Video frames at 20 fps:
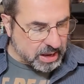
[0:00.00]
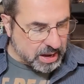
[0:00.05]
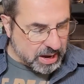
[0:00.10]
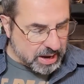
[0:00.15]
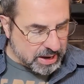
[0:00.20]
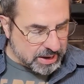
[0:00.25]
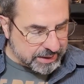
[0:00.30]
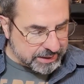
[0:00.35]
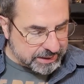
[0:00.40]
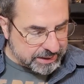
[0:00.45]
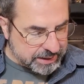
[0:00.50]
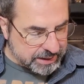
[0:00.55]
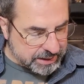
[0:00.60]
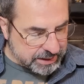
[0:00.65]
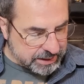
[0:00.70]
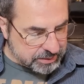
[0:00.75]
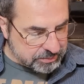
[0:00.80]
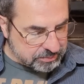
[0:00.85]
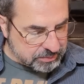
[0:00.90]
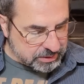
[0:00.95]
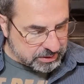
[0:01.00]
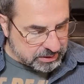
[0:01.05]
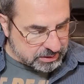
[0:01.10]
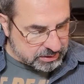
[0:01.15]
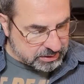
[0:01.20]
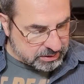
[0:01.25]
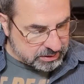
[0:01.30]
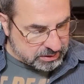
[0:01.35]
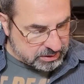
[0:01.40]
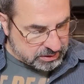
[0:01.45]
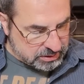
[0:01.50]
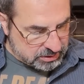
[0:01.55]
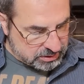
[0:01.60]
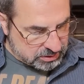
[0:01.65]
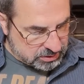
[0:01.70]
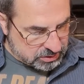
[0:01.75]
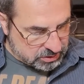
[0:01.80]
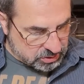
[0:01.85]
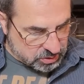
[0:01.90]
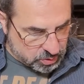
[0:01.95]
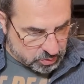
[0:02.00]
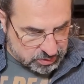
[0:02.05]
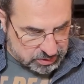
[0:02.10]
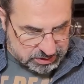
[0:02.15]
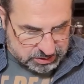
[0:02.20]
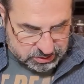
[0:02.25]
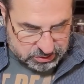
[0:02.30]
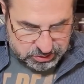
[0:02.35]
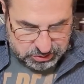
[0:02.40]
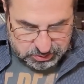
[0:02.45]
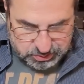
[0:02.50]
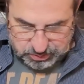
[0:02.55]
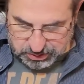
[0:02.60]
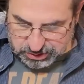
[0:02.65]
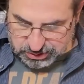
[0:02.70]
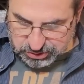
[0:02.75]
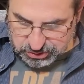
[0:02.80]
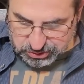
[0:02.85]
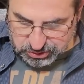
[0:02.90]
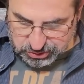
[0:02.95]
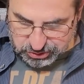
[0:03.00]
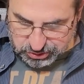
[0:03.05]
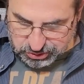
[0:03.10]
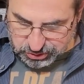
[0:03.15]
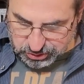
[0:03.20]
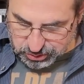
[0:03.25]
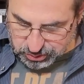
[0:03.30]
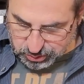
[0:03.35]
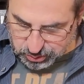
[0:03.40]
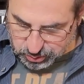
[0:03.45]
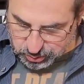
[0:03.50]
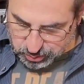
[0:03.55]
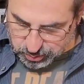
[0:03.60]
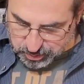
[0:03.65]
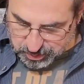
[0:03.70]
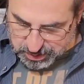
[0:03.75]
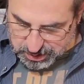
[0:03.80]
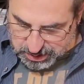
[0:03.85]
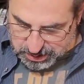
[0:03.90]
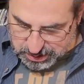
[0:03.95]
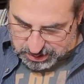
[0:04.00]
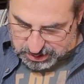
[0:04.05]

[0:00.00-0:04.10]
I am going to assume